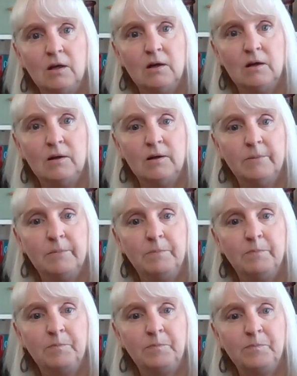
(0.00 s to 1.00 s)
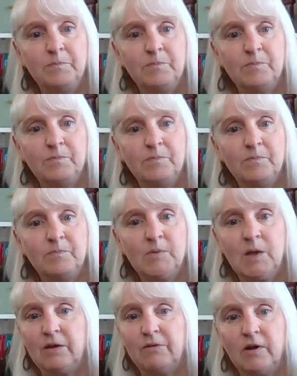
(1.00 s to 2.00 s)
Then
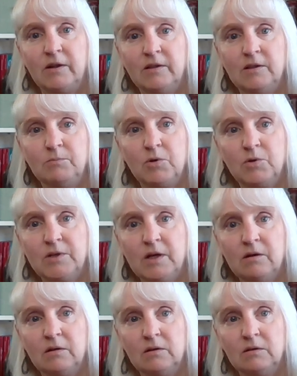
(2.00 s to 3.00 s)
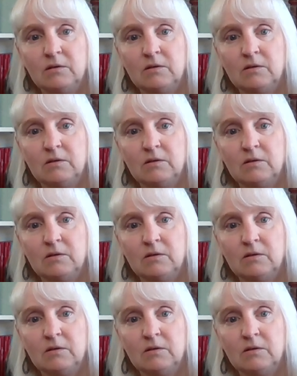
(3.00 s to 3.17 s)
I finally broke down and